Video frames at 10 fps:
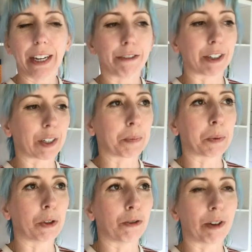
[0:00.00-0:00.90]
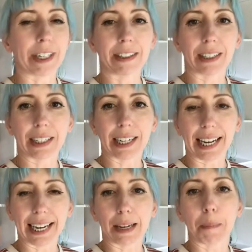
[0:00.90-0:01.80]
for example, writing
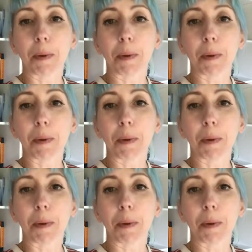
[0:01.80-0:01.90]
a